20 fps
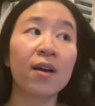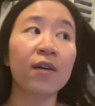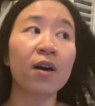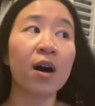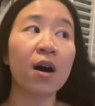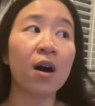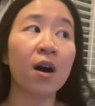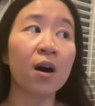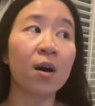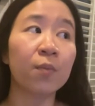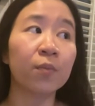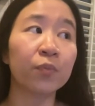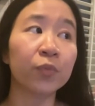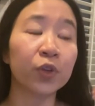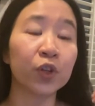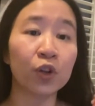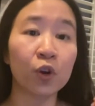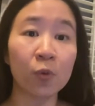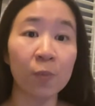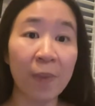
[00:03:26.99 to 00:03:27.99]
um,
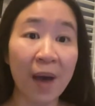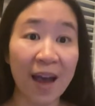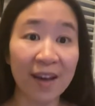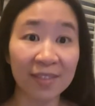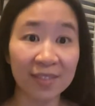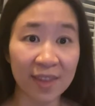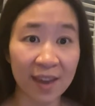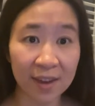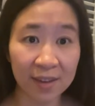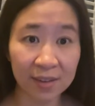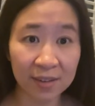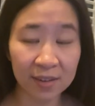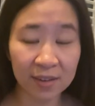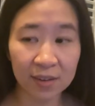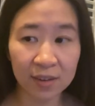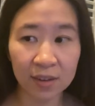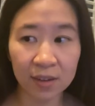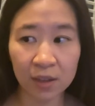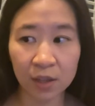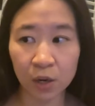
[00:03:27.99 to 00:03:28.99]
you know, back then,
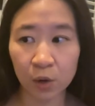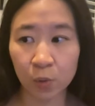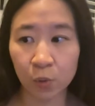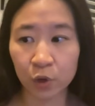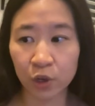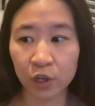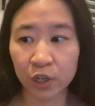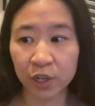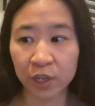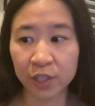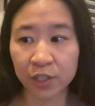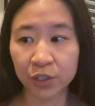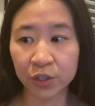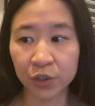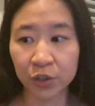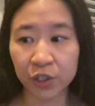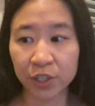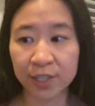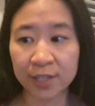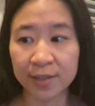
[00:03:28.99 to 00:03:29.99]
there were a
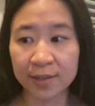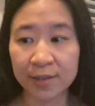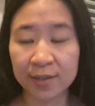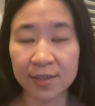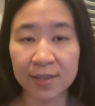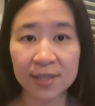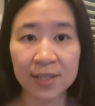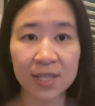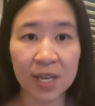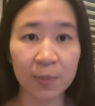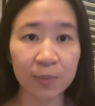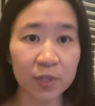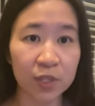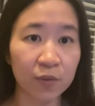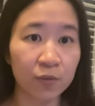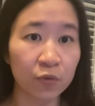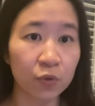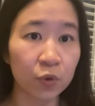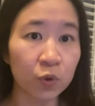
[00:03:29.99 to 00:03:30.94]
certain steps of